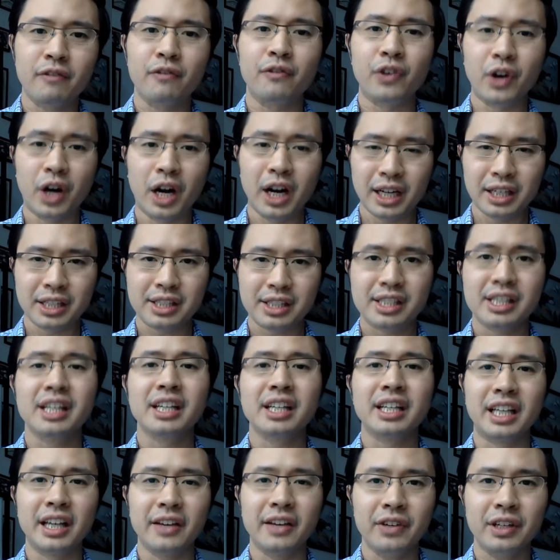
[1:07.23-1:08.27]
for us,
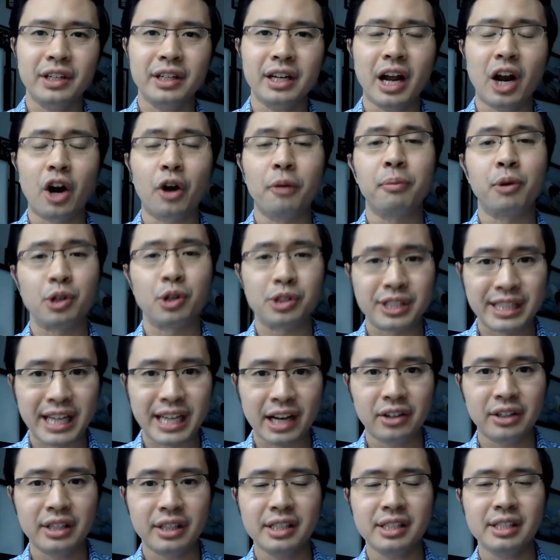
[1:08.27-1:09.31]
given our
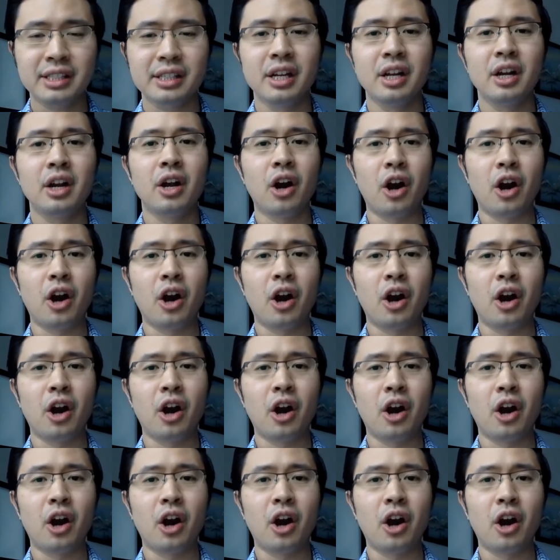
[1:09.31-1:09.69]
personalities,